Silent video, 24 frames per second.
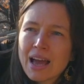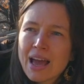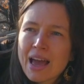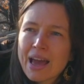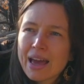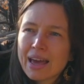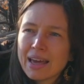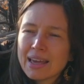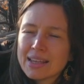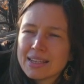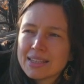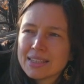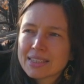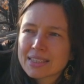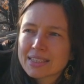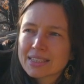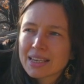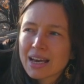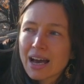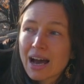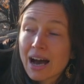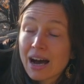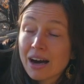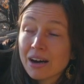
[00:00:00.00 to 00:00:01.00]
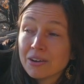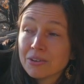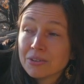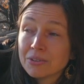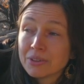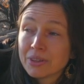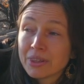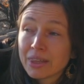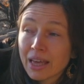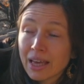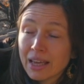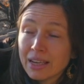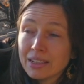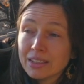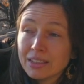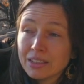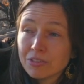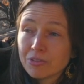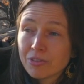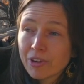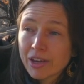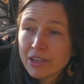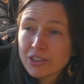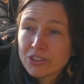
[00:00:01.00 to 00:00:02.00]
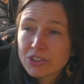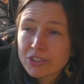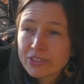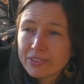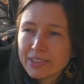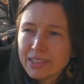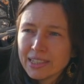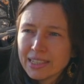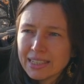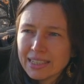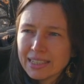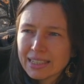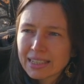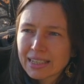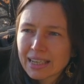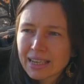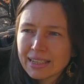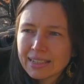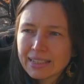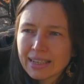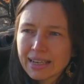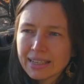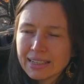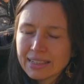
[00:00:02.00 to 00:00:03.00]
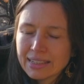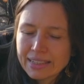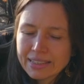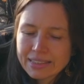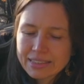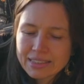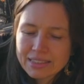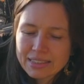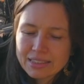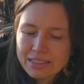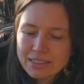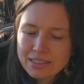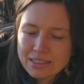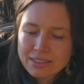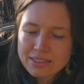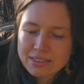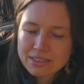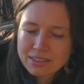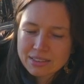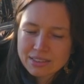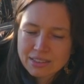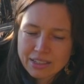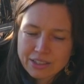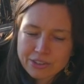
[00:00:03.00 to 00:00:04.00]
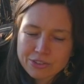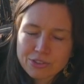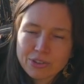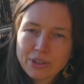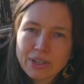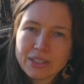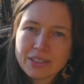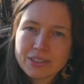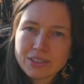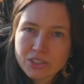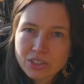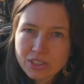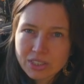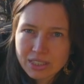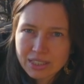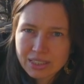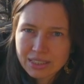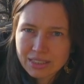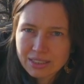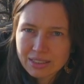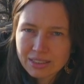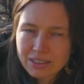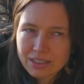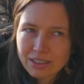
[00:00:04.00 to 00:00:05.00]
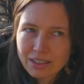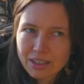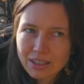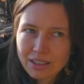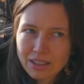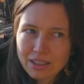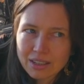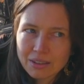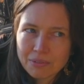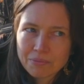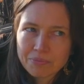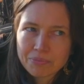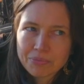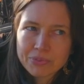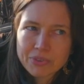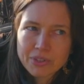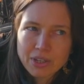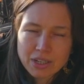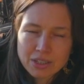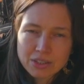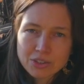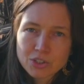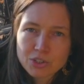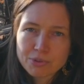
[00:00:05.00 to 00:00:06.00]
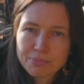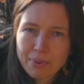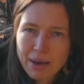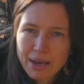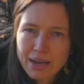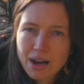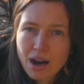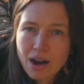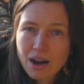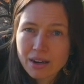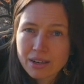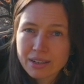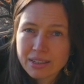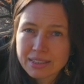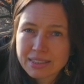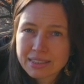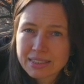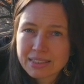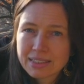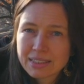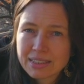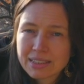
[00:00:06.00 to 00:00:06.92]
And how then eventually can I let this sexual energy touch my heart?